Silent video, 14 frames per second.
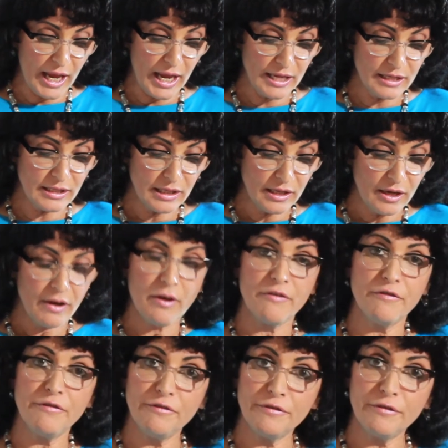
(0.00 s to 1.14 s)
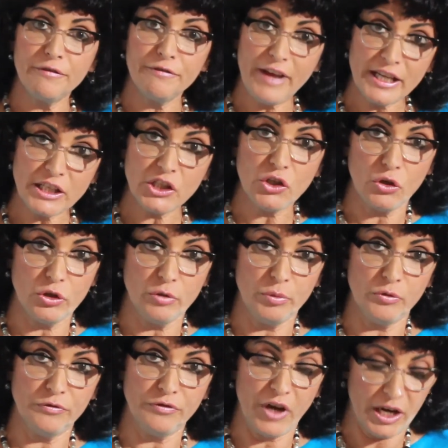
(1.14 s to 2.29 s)
and
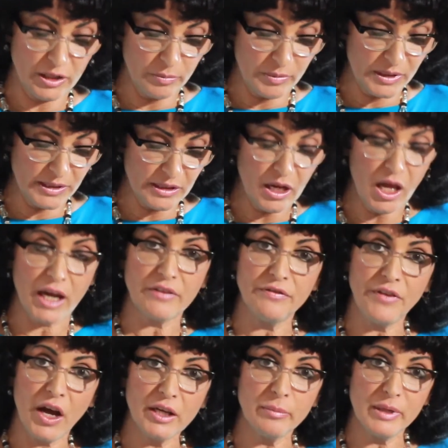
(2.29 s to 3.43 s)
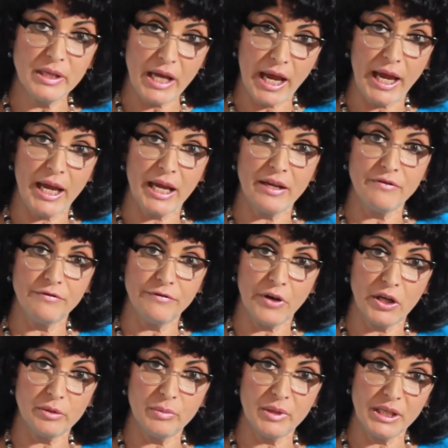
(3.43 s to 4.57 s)
fat-soluble vitamins like vitamin A,
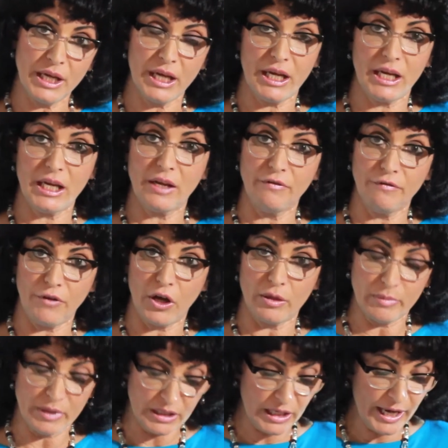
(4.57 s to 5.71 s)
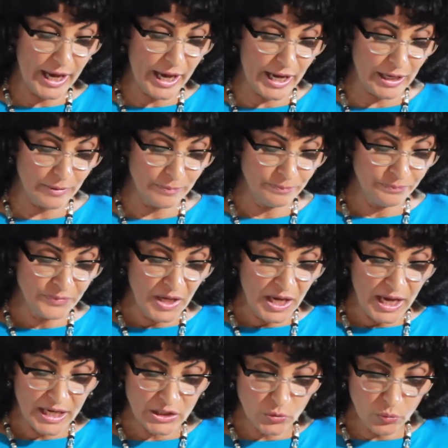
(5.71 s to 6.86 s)
vitamin E, and vitamin K,
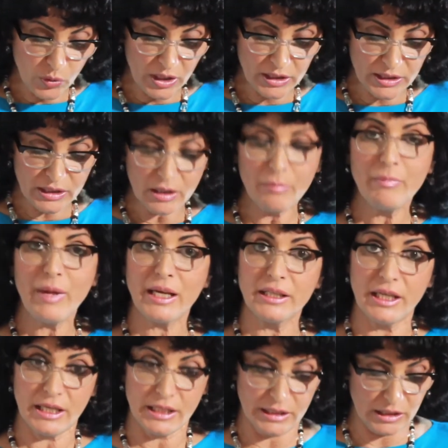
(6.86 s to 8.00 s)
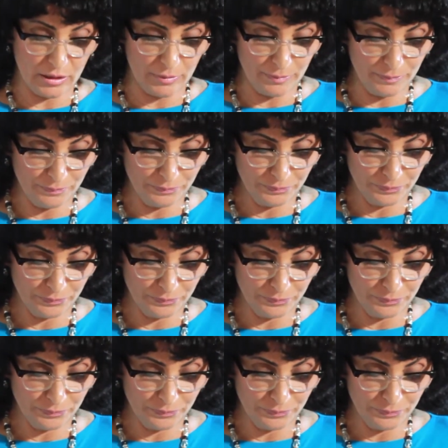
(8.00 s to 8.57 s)
as well as magnesium.